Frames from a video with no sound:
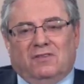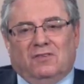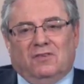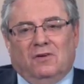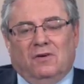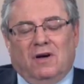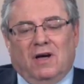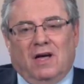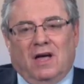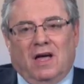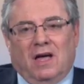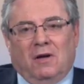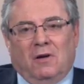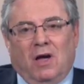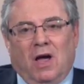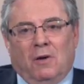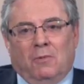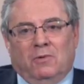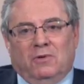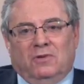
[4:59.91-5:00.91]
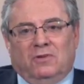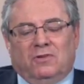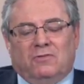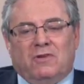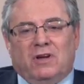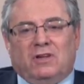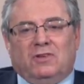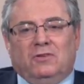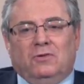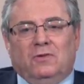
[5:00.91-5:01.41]
So I would
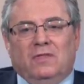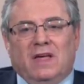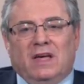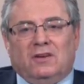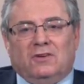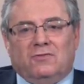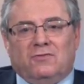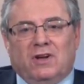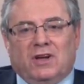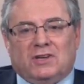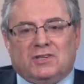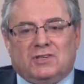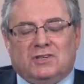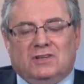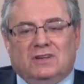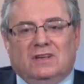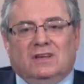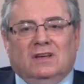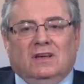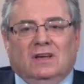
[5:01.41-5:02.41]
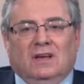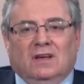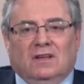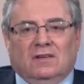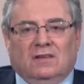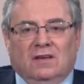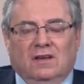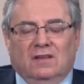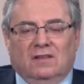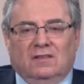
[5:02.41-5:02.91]
direct you in that direction
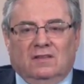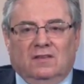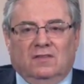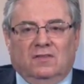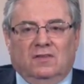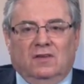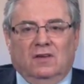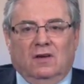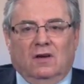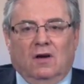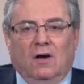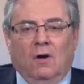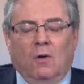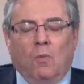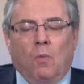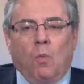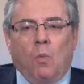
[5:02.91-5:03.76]
to see a